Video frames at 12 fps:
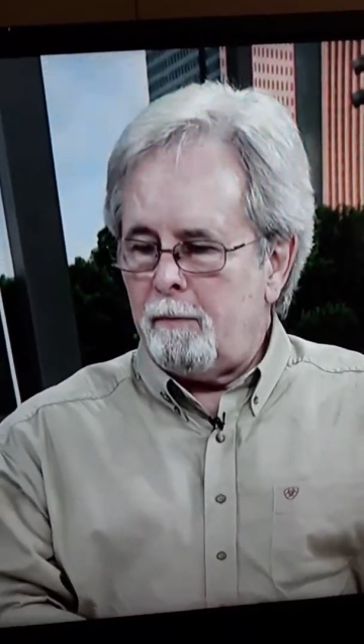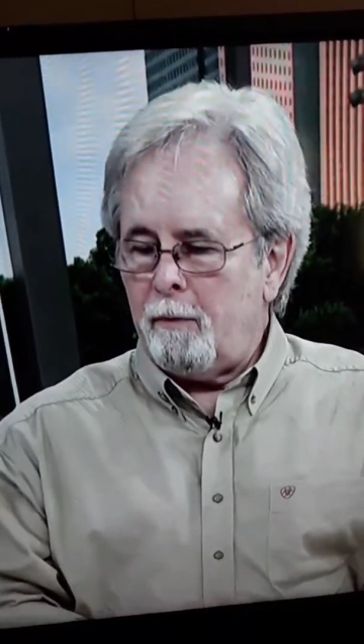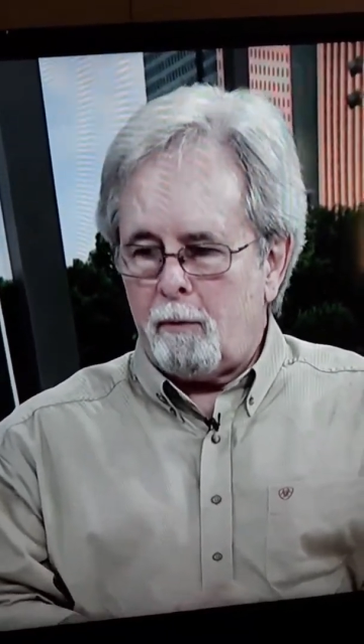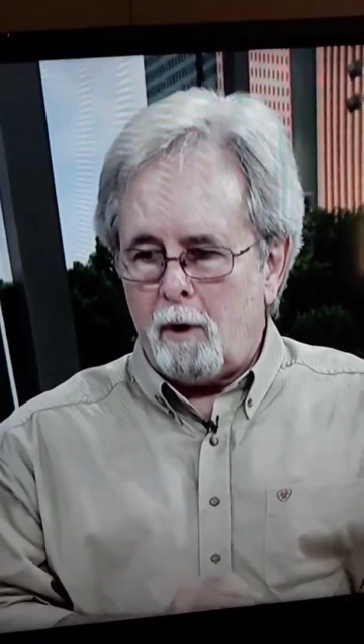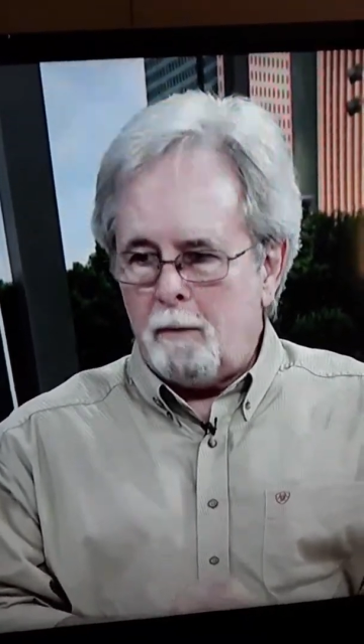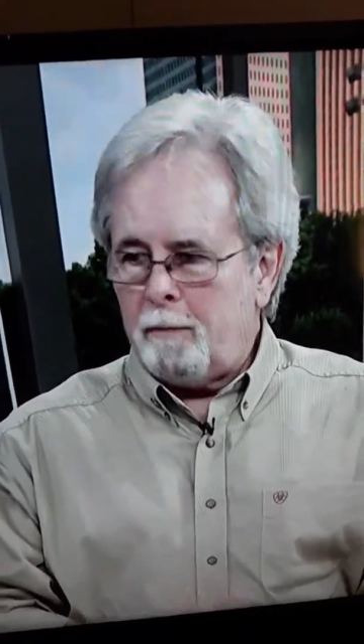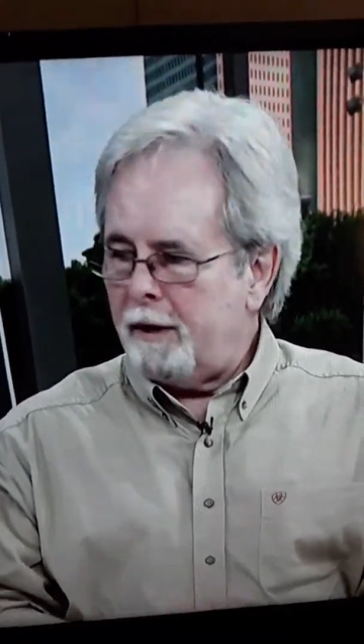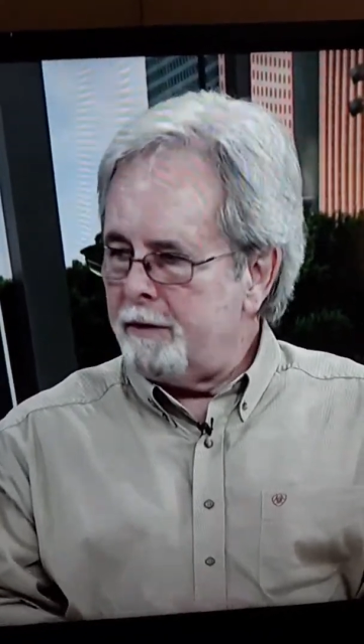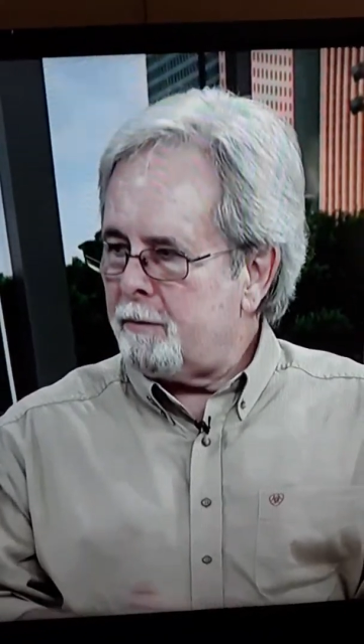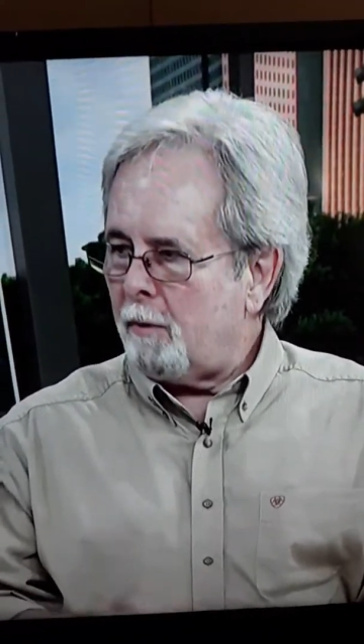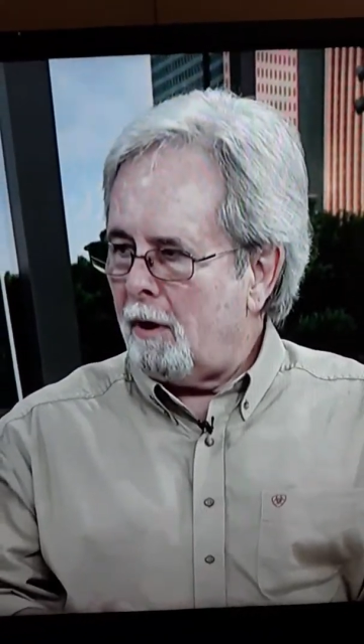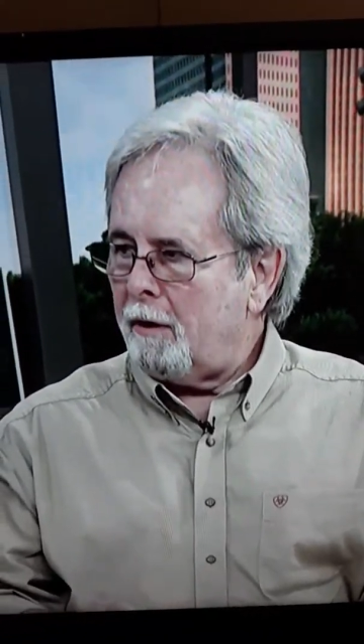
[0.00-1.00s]
wrong
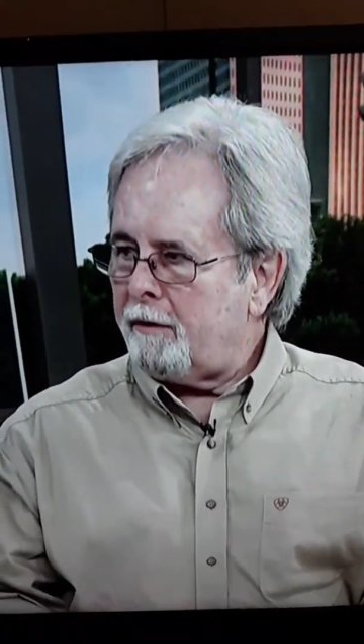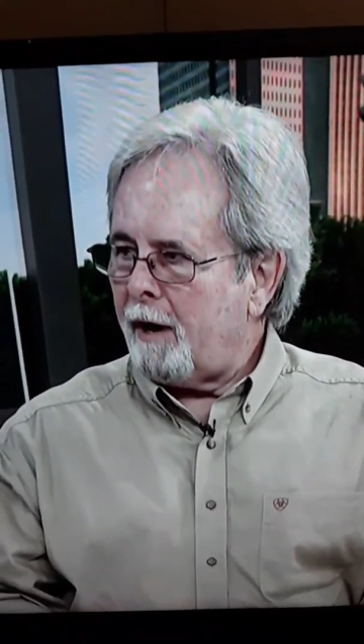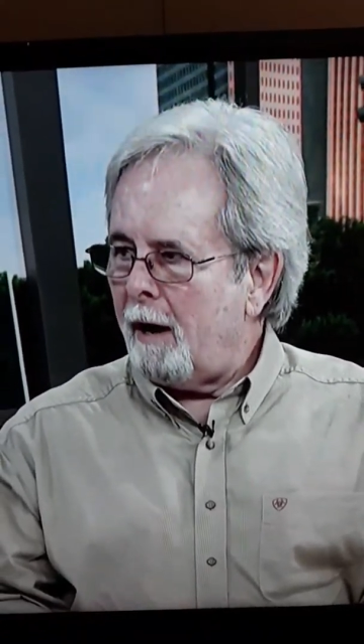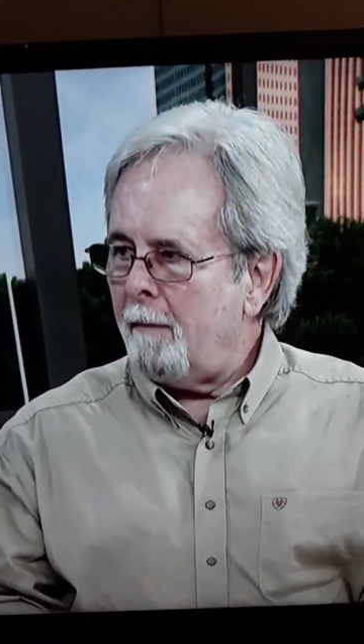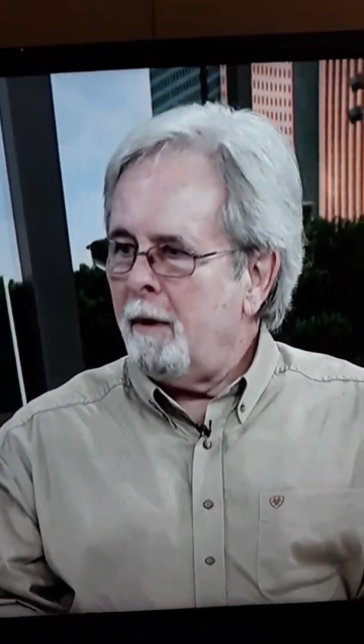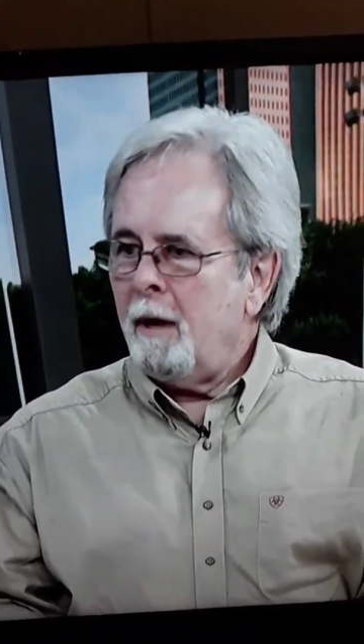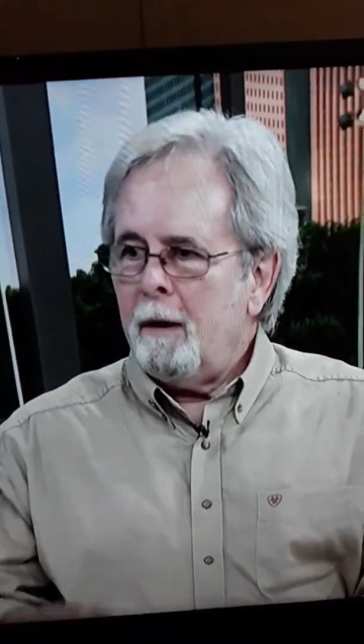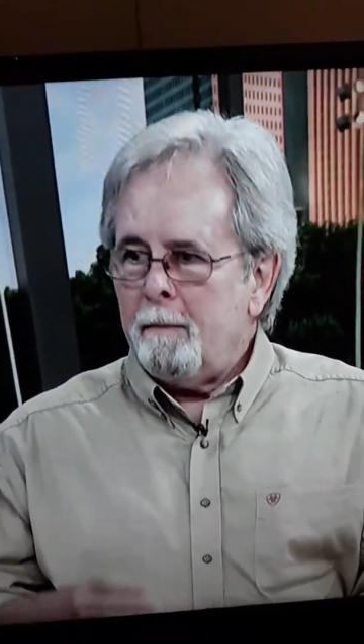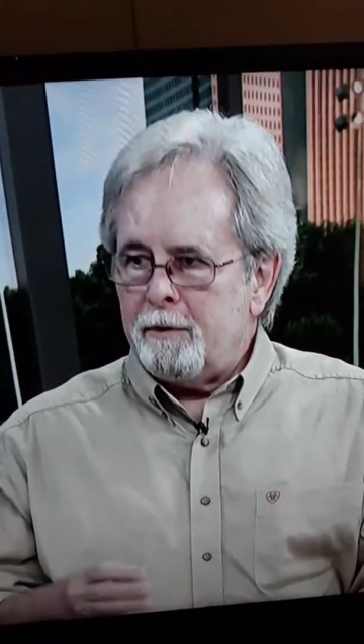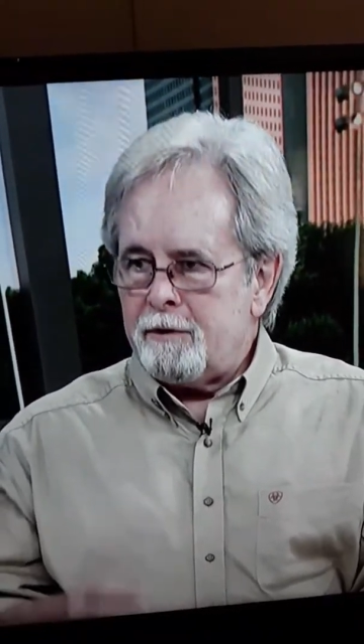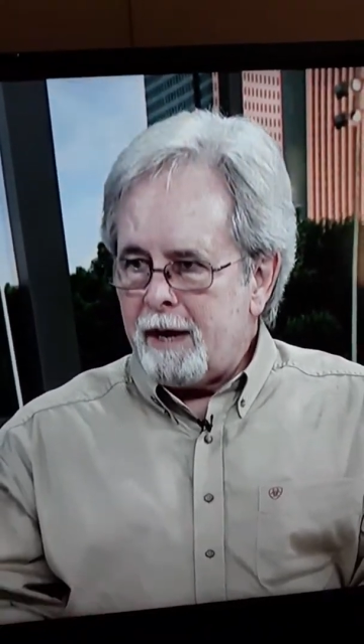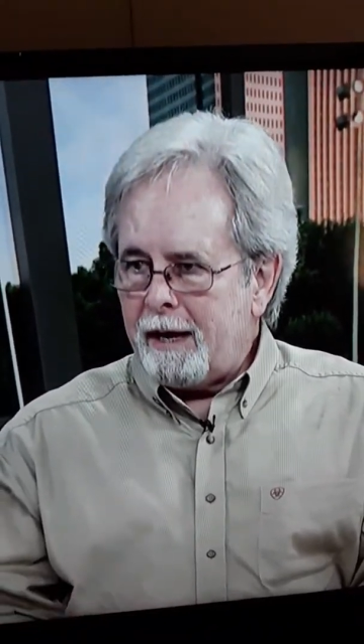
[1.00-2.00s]
place, wrong time,
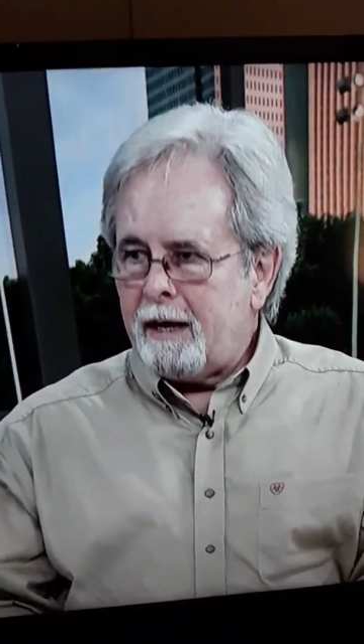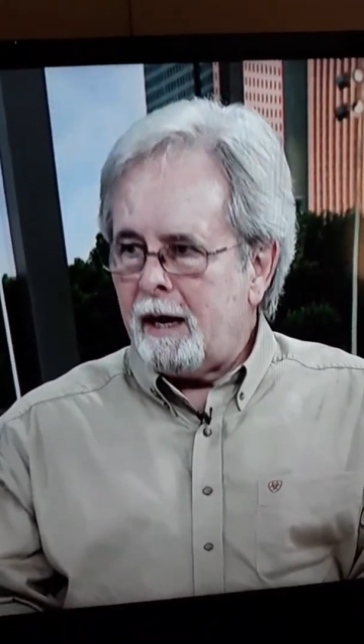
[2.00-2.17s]
mistaken